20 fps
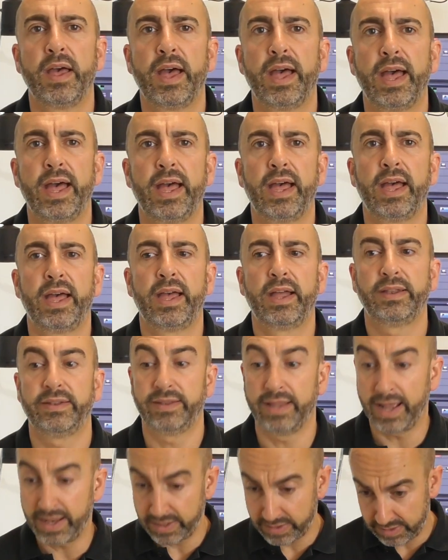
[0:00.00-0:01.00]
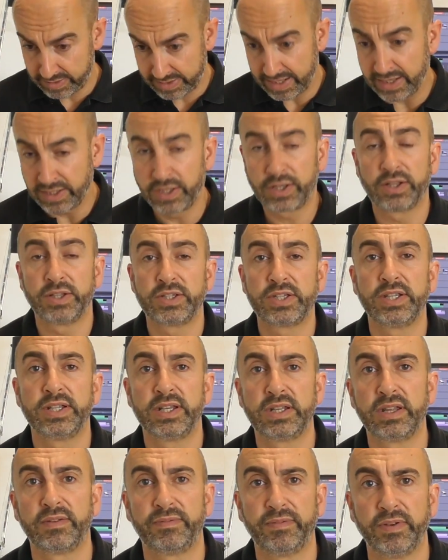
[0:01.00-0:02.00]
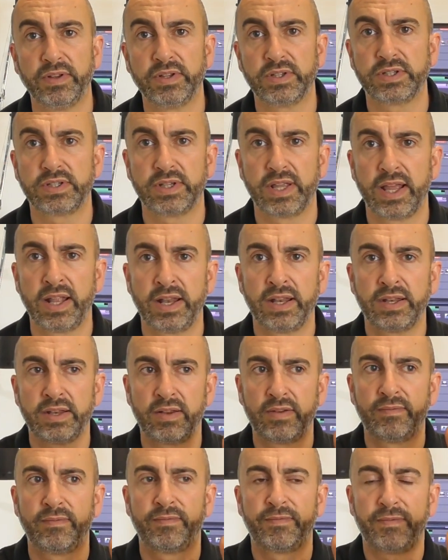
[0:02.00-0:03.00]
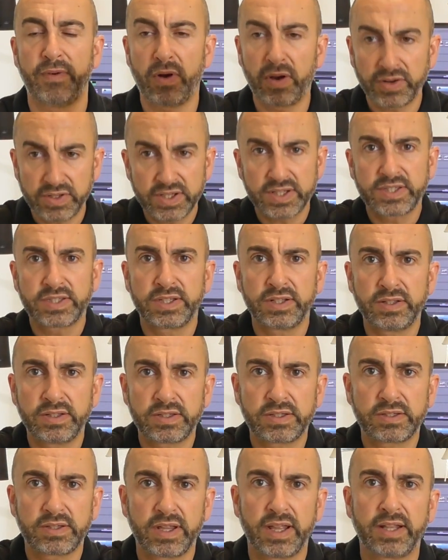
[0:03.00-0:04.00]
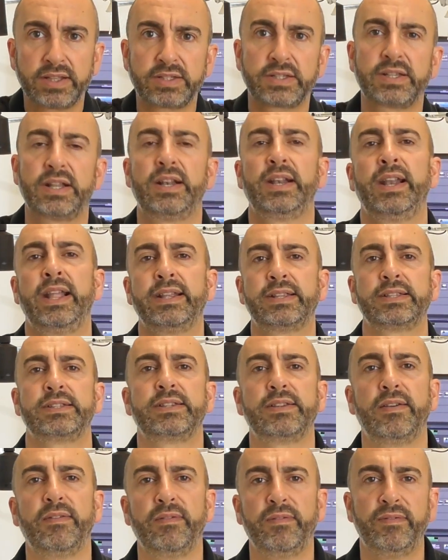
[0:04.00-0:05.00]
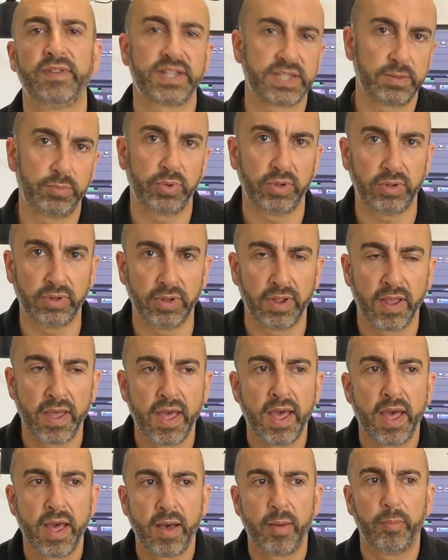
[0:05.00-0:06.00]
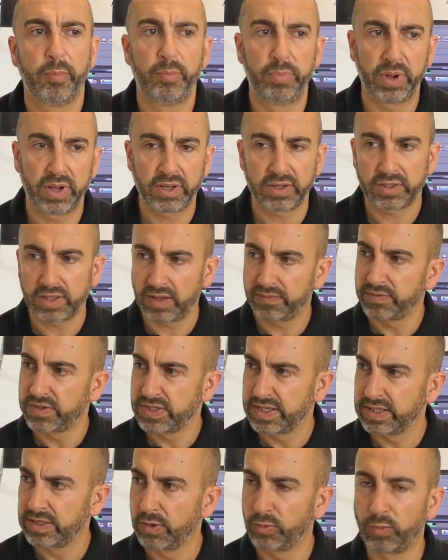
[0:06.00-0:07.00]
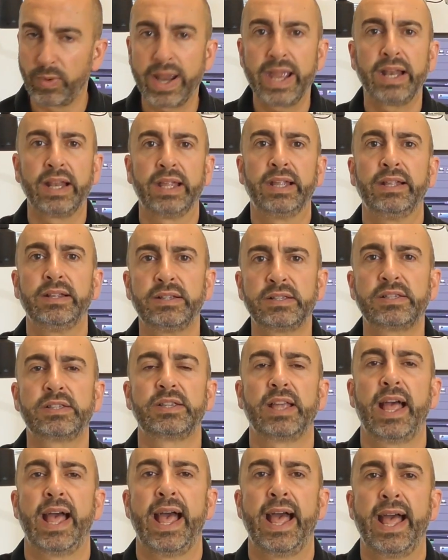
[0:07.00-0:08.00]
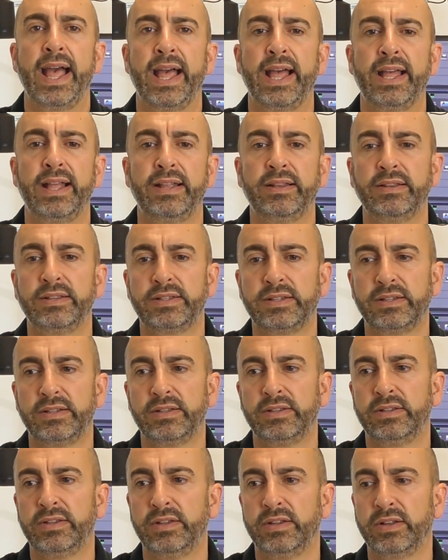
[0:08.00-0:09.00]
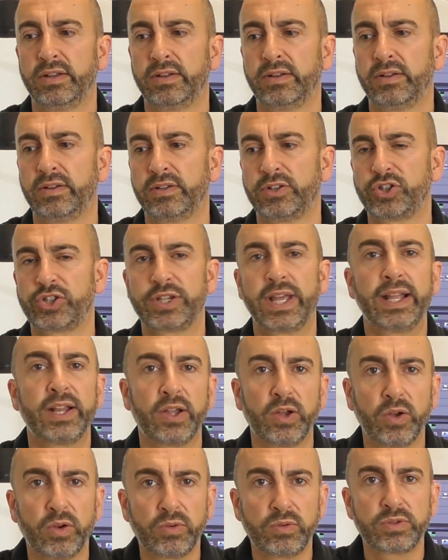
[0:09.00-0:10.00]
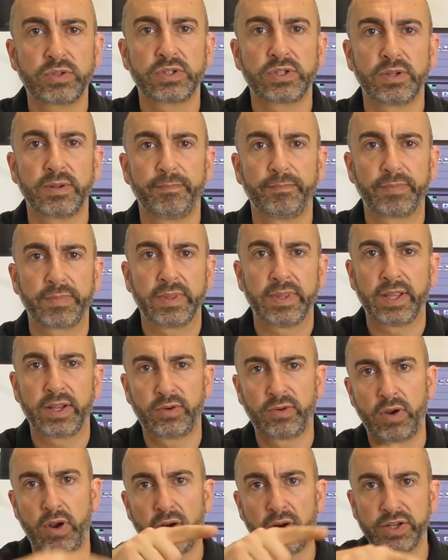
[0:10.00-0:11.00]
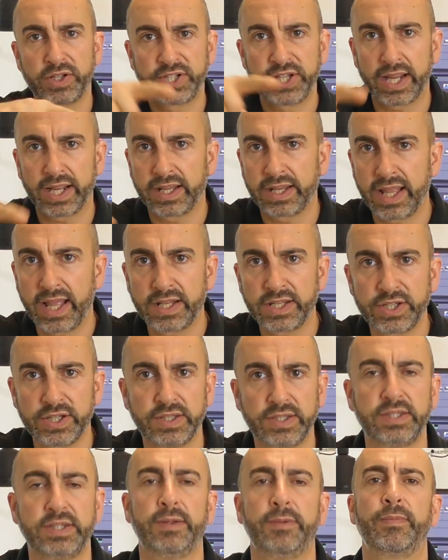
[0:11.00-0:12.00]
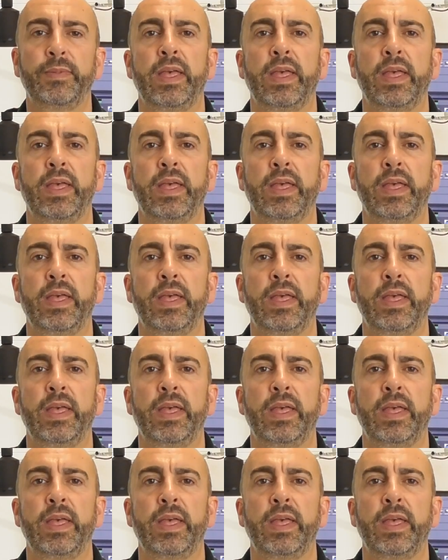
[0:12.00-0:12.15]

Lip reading: Then you can see the difference. And in the far distance, it's less visible. But if you see the railings and the shadows, there are jagged edges